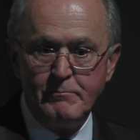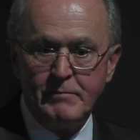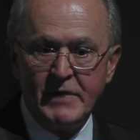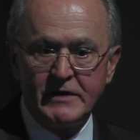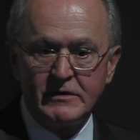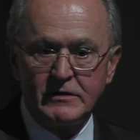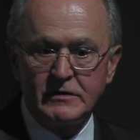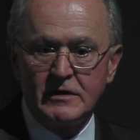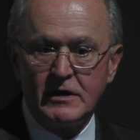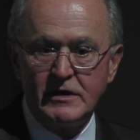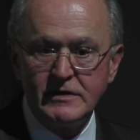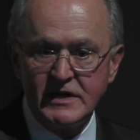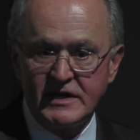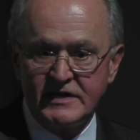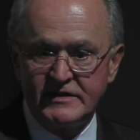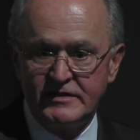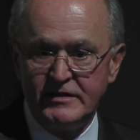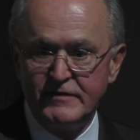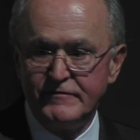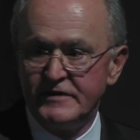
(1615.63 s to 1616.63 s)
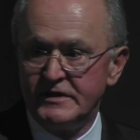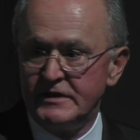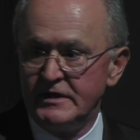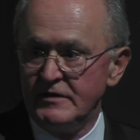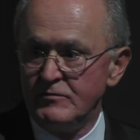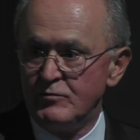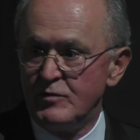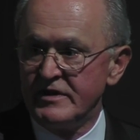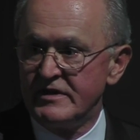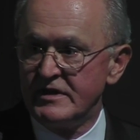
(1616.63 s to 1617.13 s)
Better
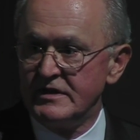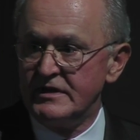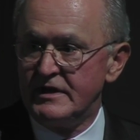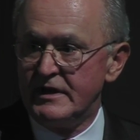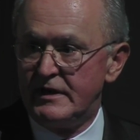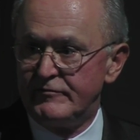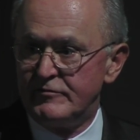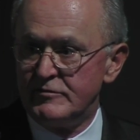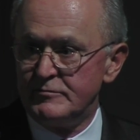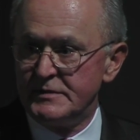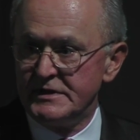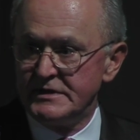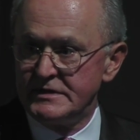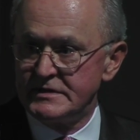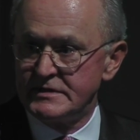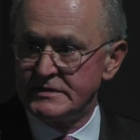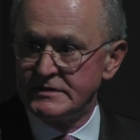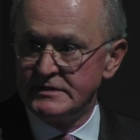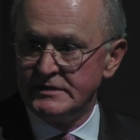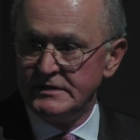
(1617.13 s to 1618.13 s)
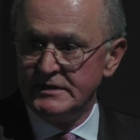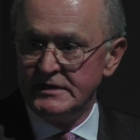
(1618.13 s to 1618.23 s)
connectivity within governments,